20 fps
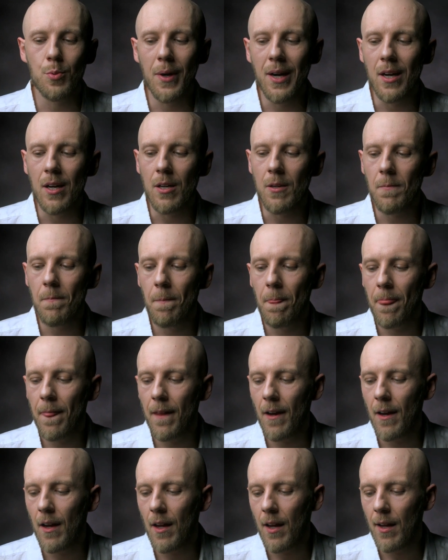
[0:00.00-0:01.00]
well.
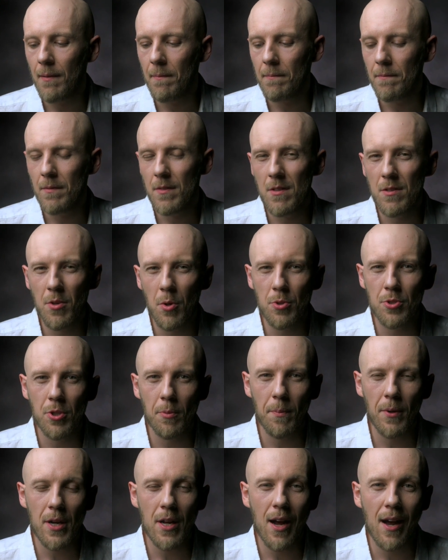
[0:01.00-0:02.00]
Those are
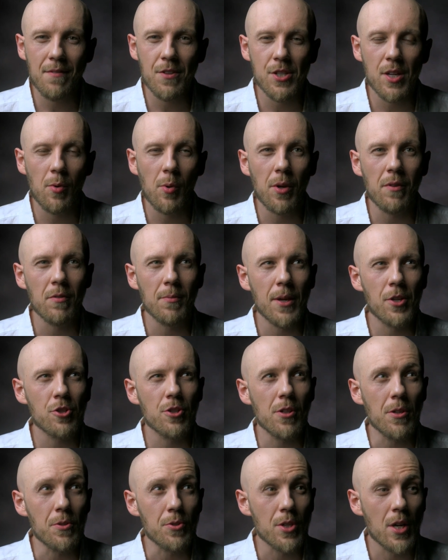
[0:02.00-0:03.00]
pretty obvious. I won't even
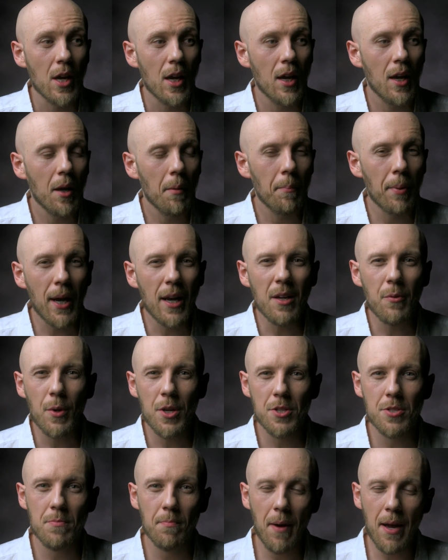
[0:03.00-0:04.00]
mention those. But
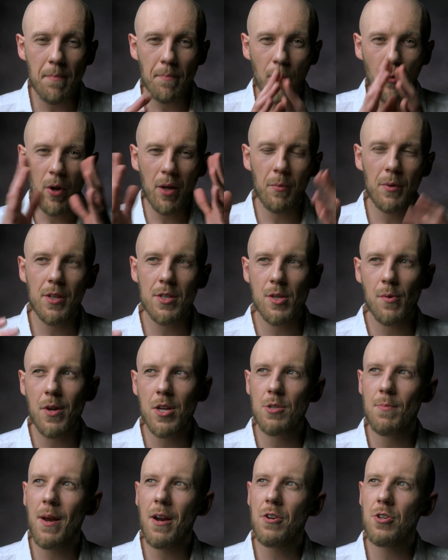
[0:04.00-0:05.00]
anyways, my point with this
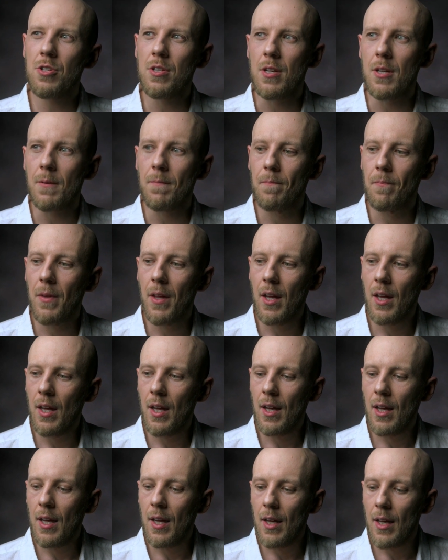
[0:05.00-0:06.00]
arranged marriage thing
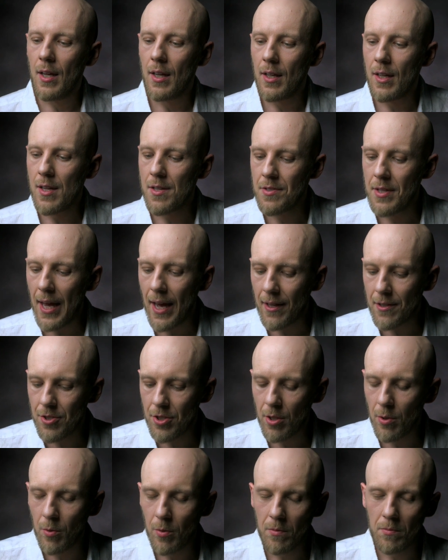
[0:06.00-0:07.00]
is that,
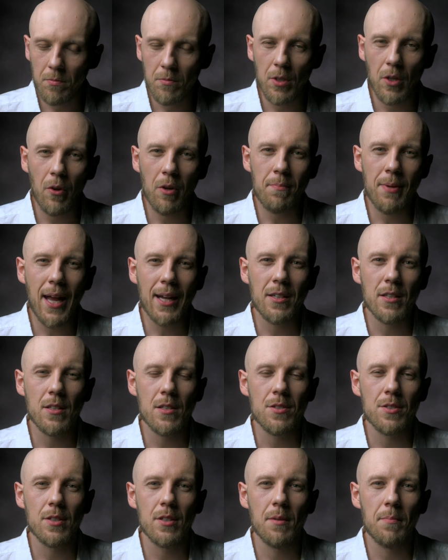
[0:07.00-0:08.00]
so going back to
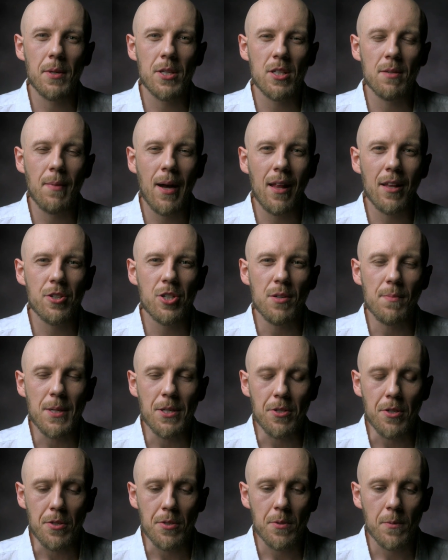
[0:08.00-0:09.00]
this epistemology
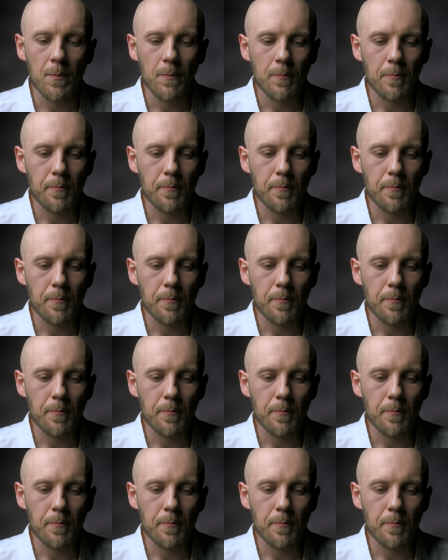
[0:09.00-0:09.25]
business,